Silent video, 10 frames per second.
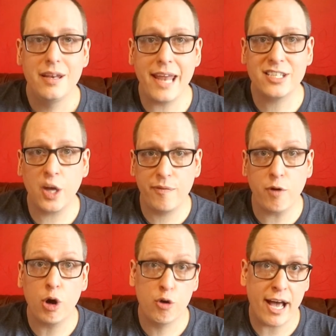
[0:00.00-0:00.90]
Next up, we've
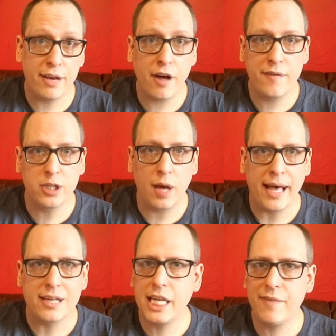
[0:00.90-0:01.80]
got Grandfather
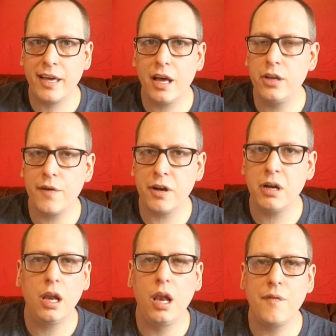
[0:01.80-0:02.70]
Dumbass leaving
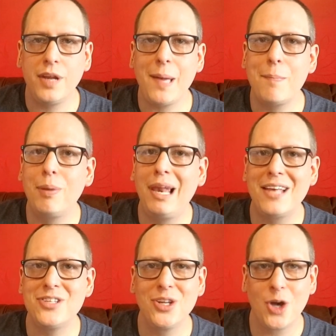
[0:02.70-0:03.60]
another lovely,
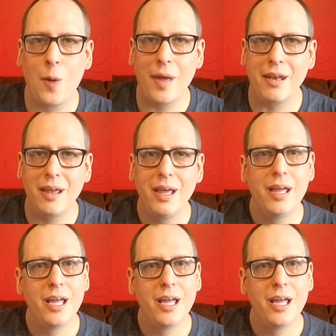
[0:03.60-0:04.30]
pleasant comment.